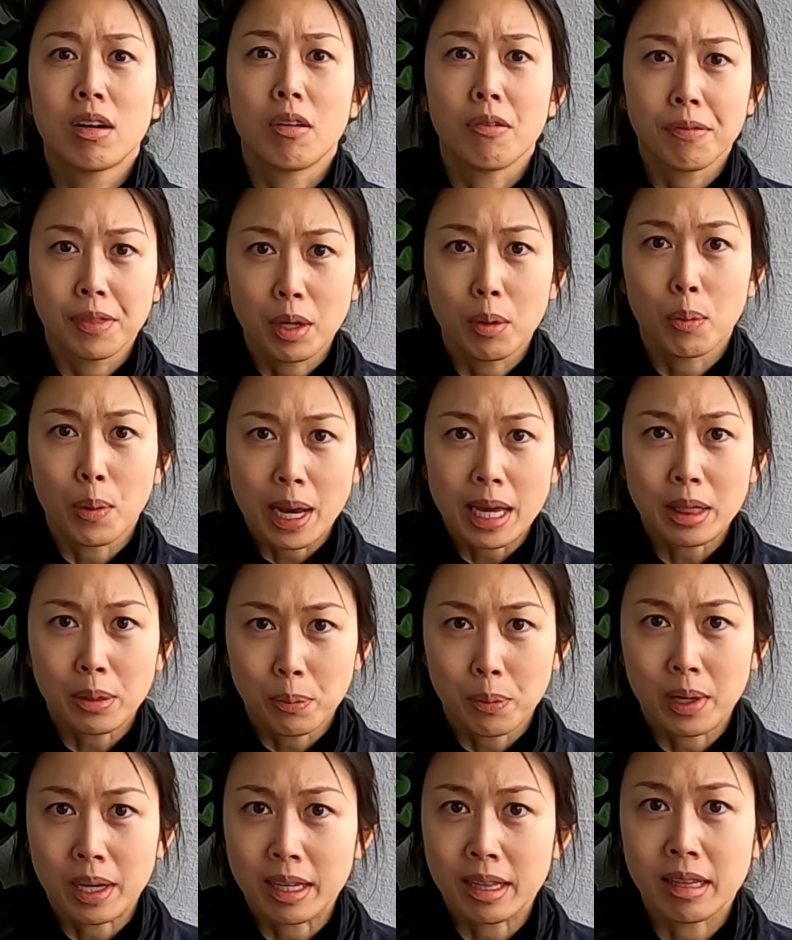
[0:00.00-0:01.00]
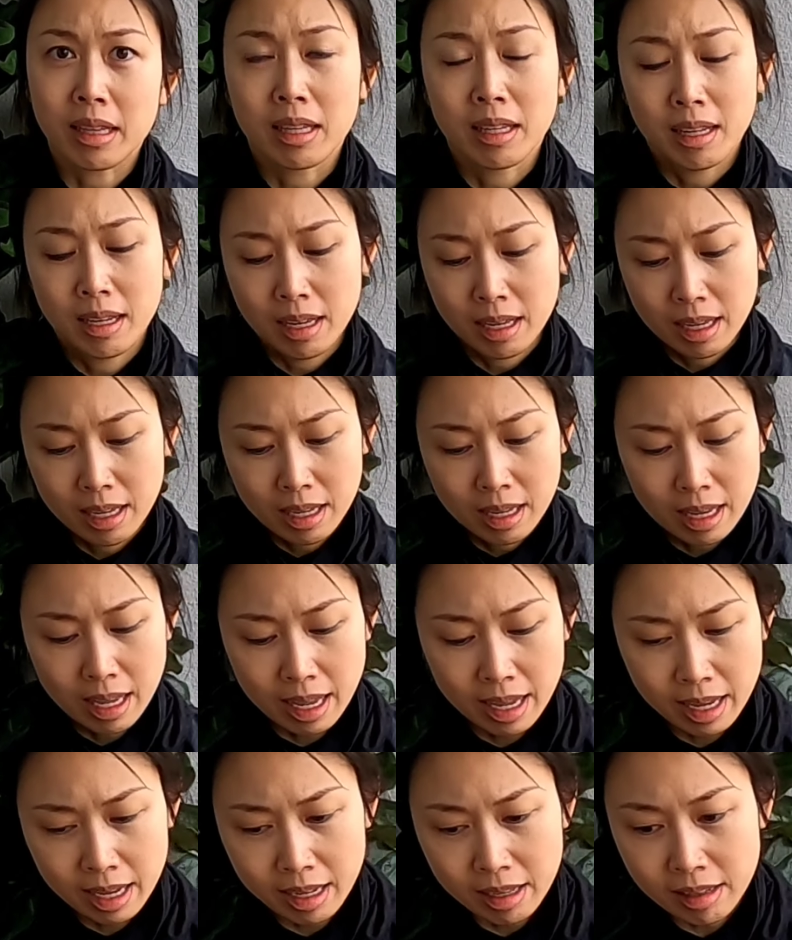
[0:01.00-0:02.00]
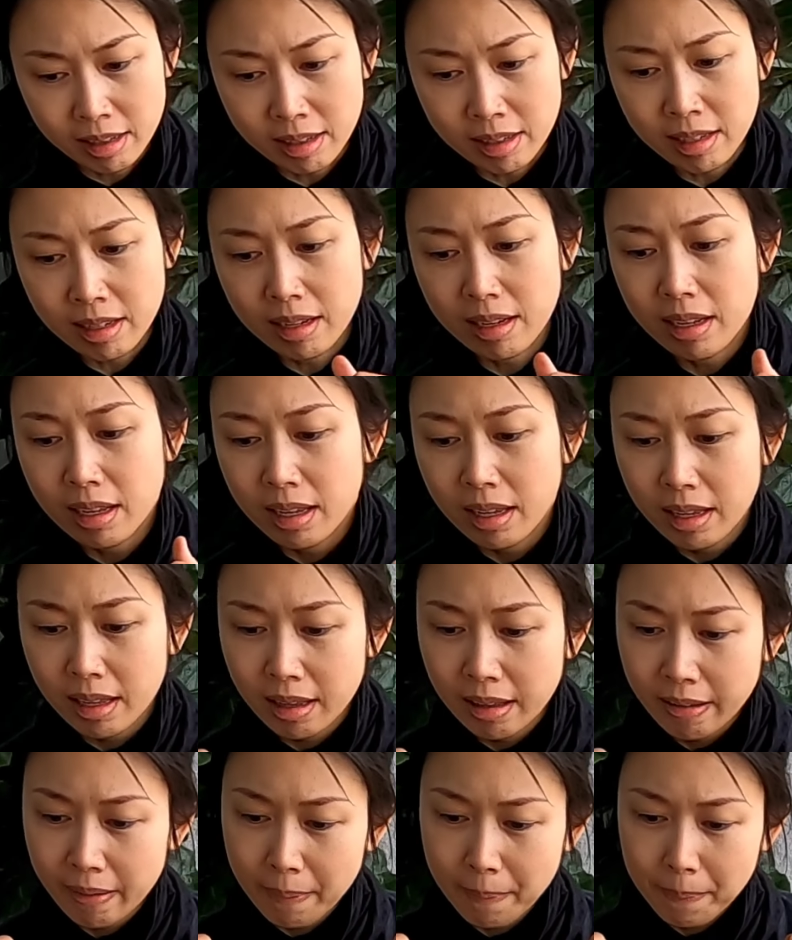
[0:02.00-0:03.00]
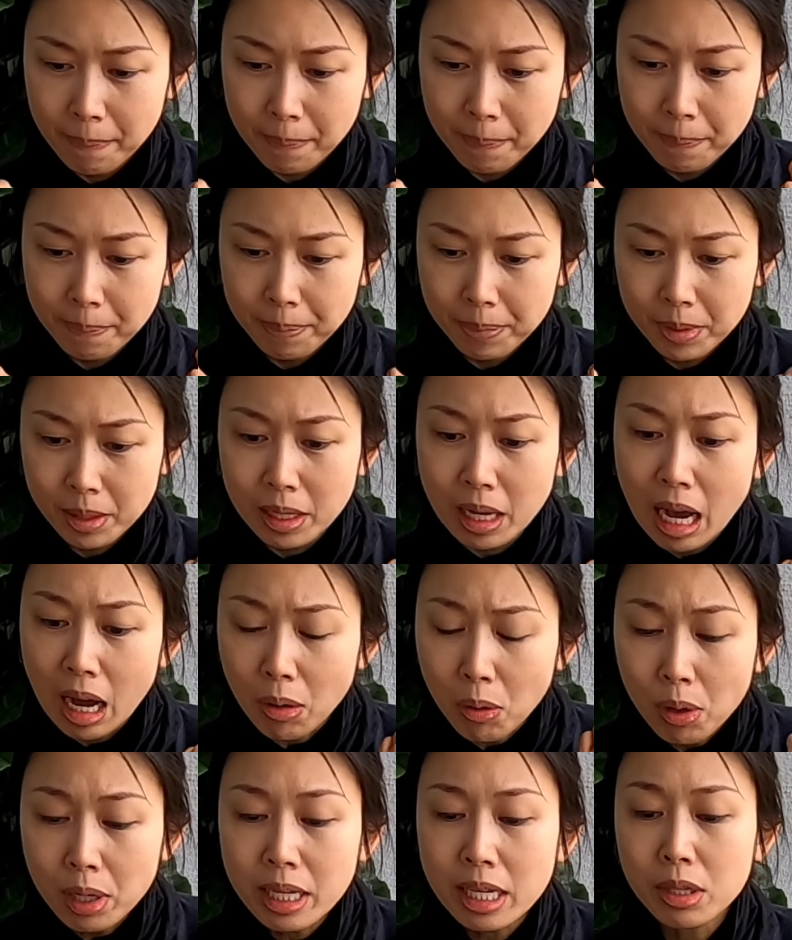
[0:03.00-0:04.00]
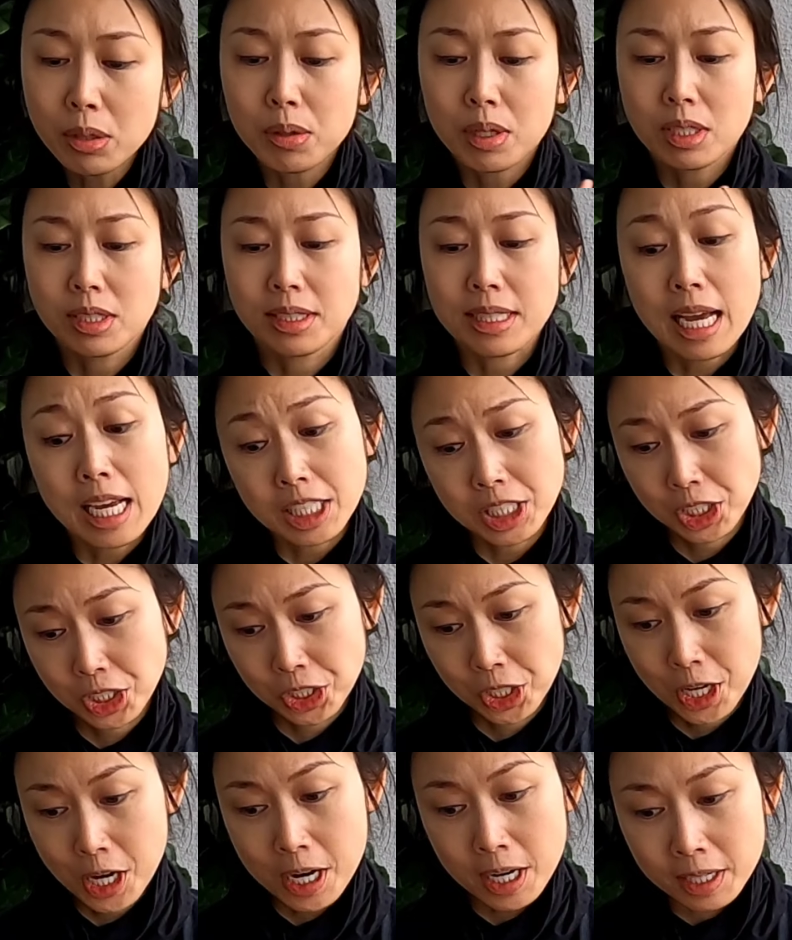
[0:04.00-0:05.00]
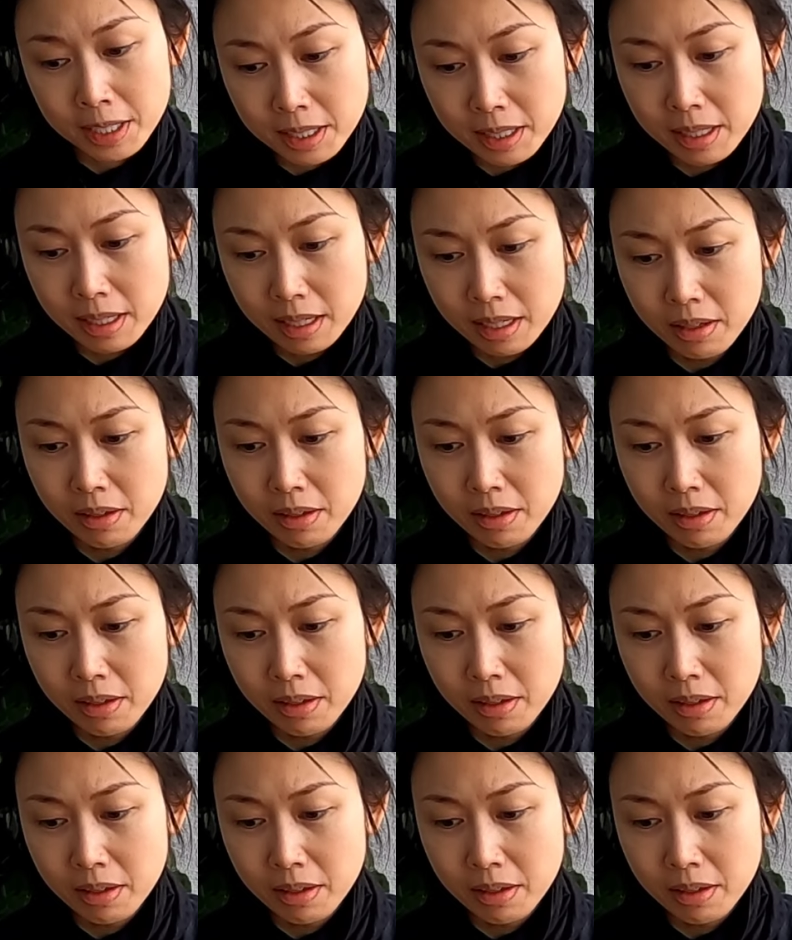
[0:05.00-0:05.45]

of the white one. And according to their size chart,